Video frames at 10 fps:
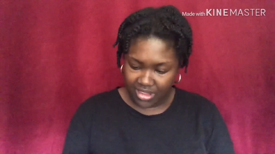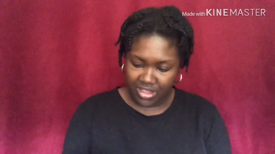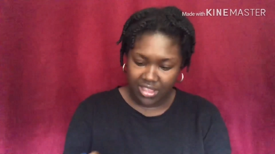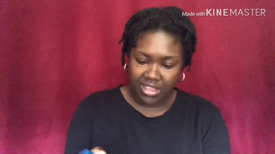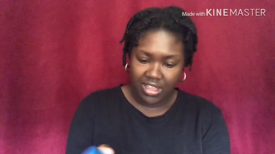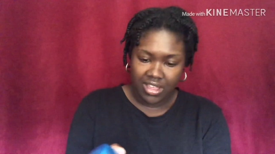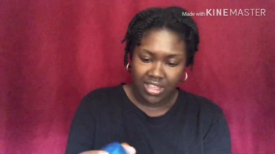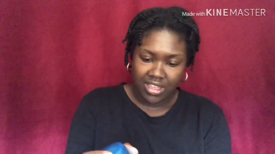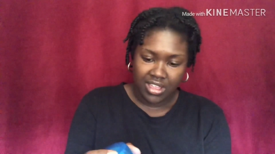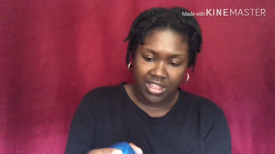
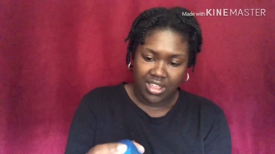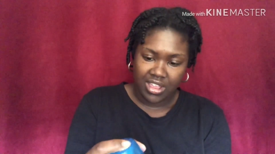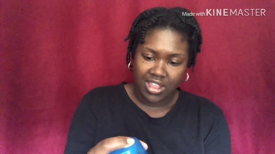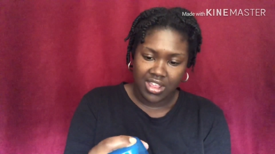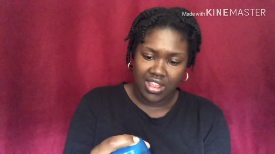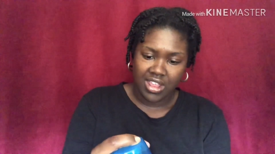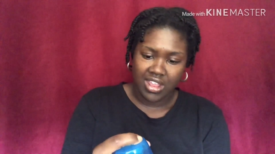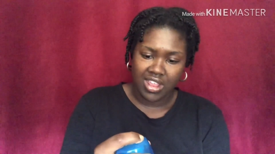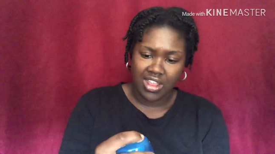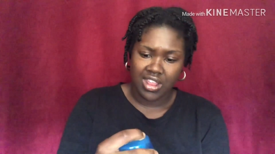
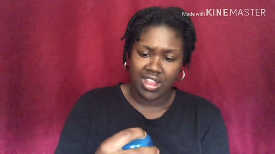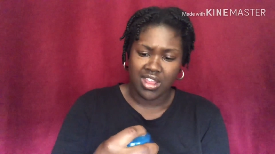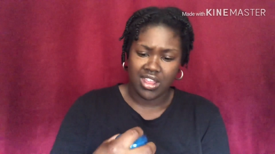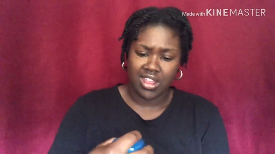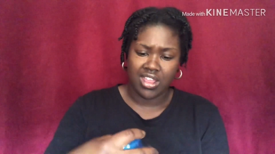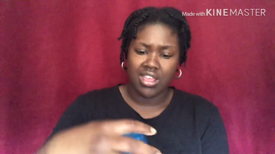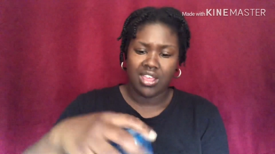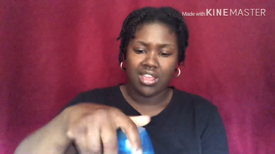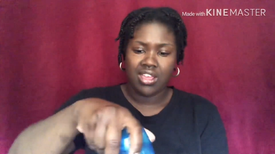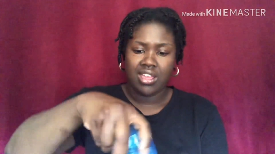
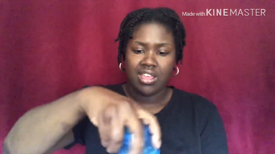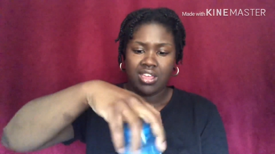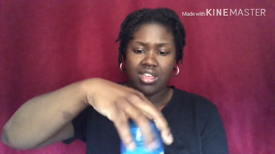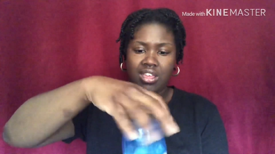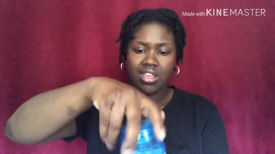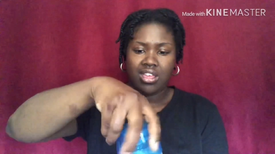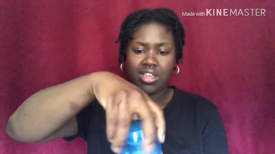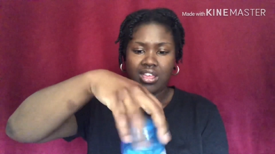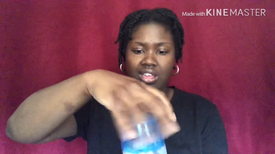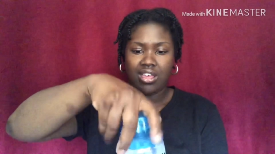
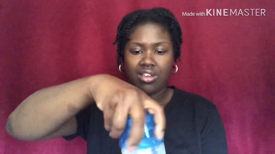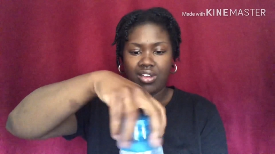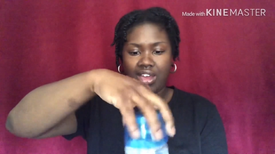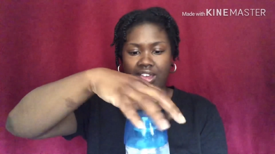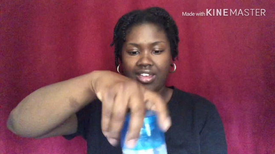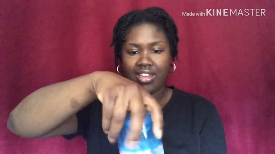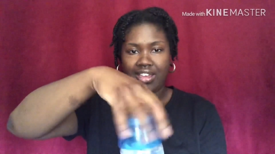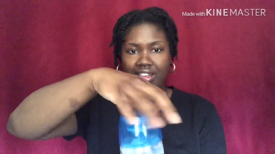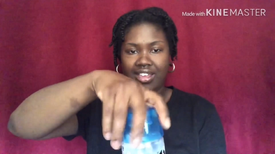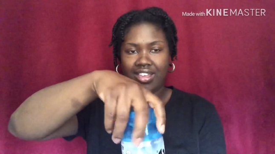
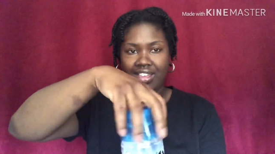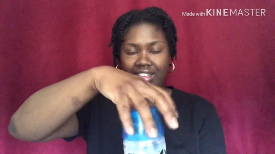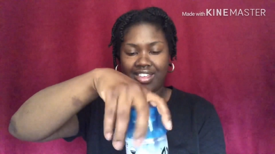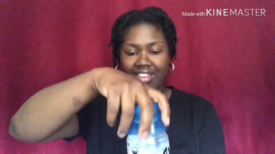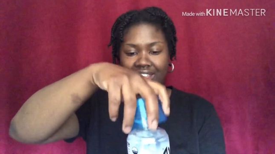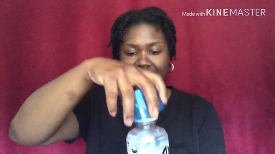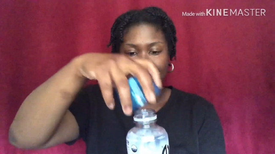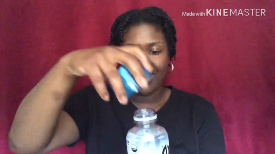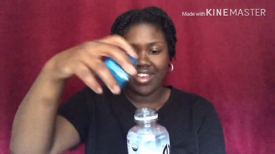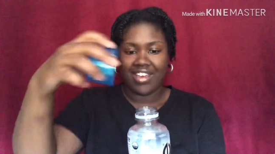
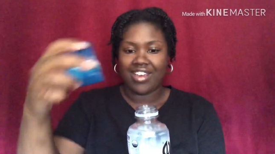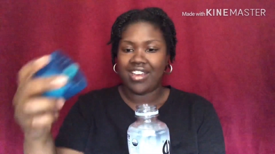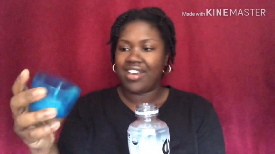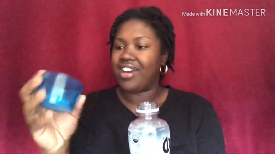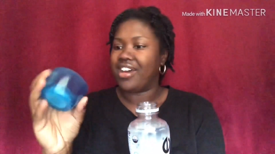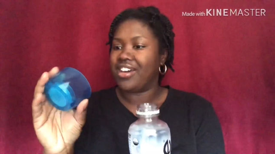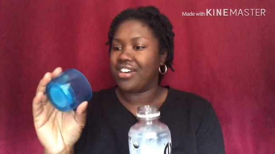Nobody speaks.